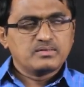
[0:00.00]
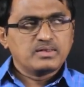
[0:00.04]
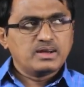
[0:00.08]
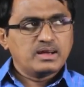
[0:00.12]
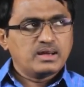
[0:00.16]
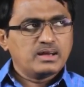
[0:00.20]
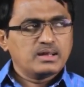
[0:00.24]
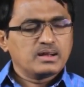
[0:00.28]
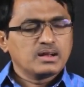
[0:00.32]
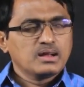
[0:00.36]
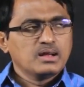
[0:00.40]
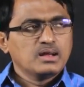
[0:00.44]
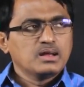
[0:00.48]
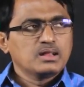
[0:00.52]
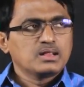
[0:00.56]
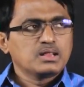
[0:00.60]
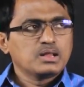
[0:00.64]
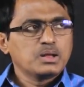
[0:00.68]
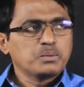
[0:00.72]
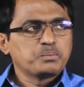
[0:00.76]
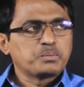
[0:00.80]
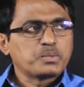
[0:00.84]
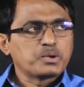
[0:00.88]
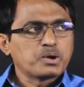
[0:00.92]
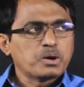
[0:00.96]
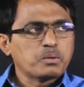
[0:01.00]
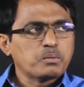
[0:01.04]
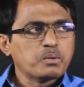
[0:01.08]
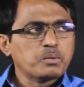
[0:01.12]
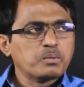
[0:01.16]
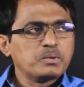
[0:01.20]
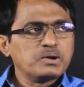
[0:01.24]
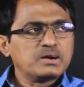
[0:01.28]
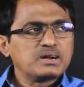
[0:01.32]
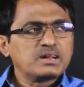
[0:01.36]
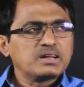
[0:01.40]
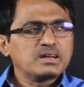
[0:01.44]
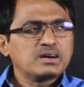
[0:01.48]
where the
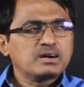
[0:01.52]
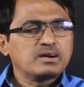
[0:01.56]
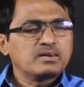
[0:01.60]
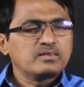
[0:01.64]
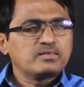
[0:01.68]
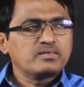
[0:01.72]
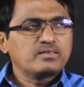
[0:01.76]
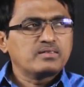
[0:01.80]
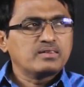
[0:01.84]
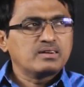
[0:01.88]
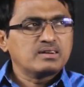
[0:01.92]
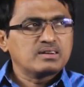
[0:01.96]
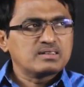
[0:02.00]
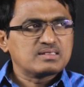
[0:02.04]
probability of